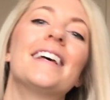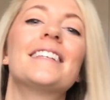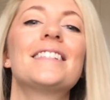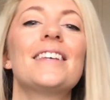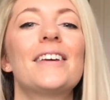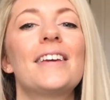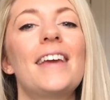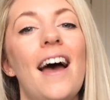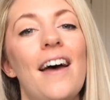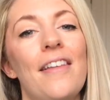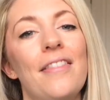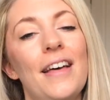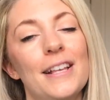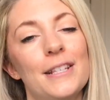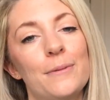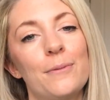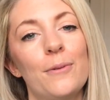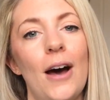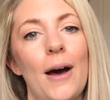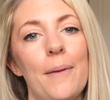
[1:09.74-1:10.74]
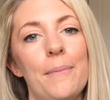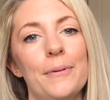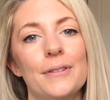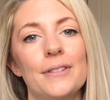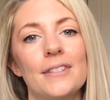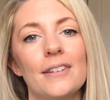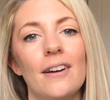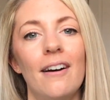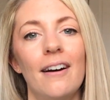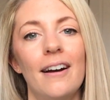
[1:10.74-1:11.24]
So yeah, that's what
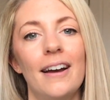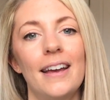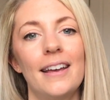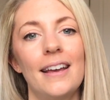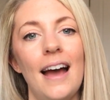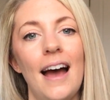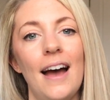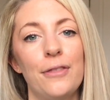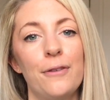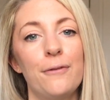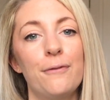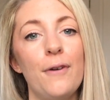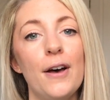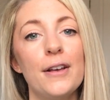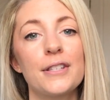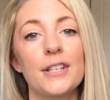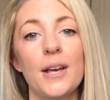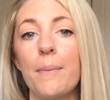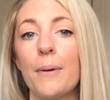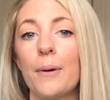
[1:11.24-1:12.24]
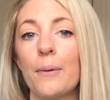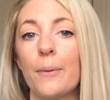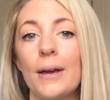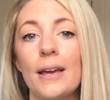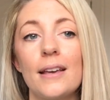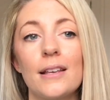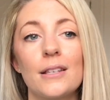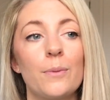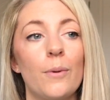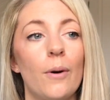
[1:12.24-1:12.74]
happened. I had the first couple of
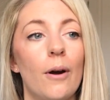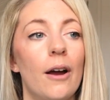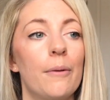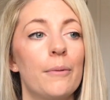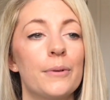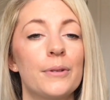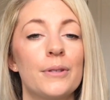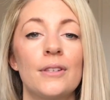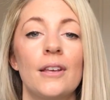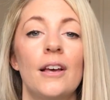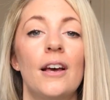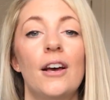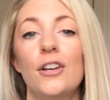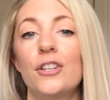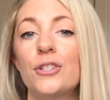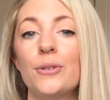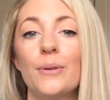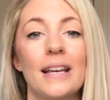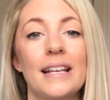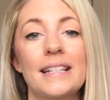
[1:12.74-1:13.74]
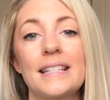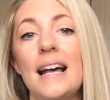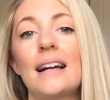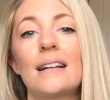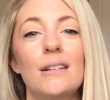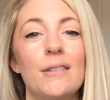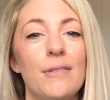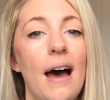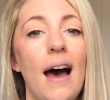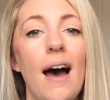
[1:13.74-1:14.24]
weeks where I was doing
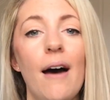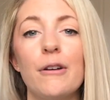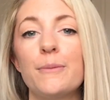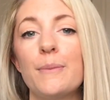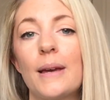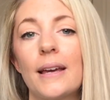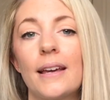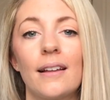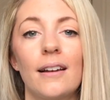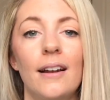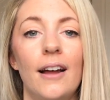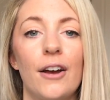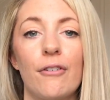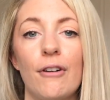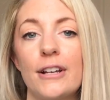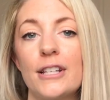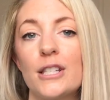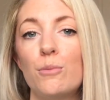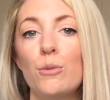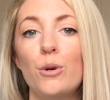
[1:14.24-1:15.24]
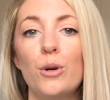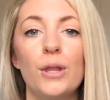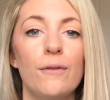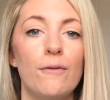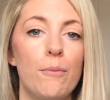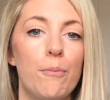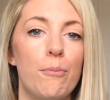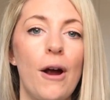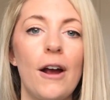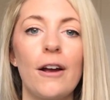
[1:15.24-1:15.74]
exactly that. I was making like a great smoothie
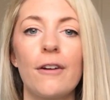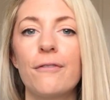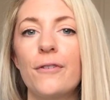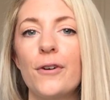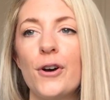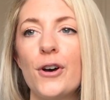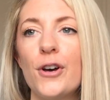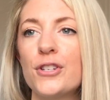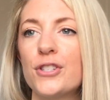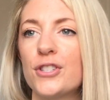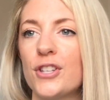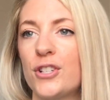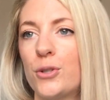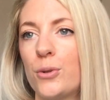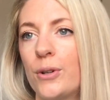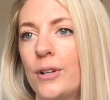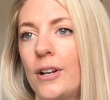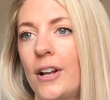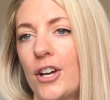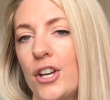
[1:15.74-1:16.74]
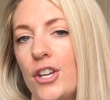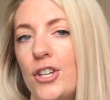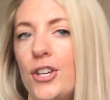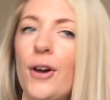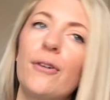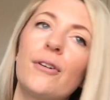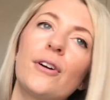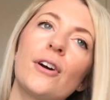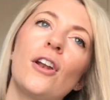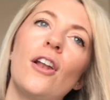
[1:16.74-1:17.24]
for breakfast. I joined like a
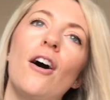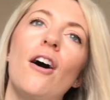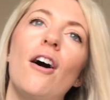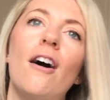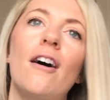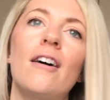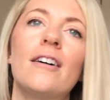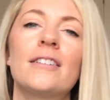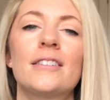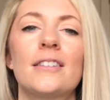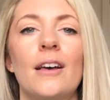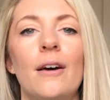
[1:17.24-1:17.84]
yoga class.